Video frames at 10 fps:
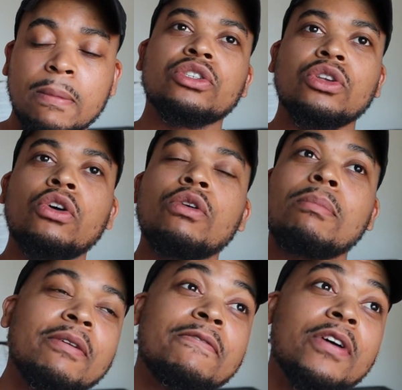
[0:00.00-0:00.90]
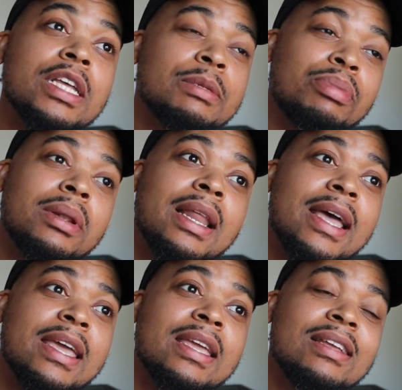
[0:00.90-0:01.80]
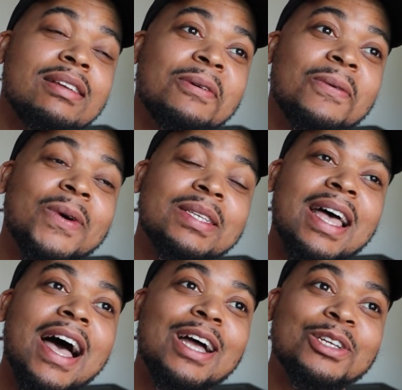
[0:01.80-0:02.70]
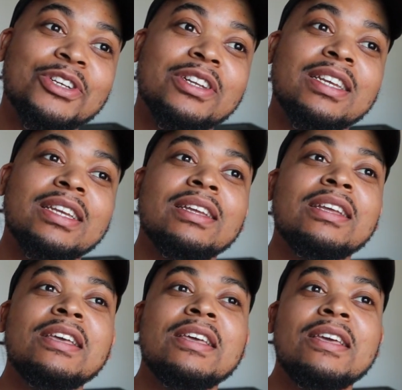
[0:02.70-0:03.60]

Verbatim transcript: So my first play was actually